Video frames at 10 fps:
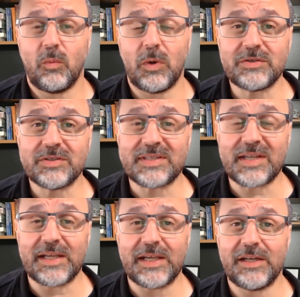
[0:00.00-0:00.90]
want to
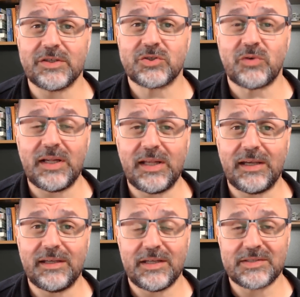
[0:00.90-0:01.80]
study in
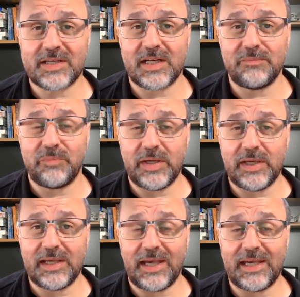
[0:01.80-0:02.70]
Australia. It's going to
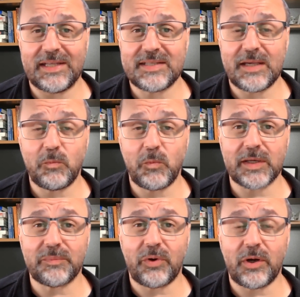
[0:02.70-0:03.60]
be a
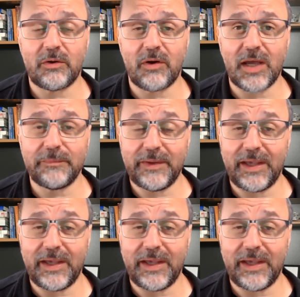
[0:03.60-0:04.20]
10-week program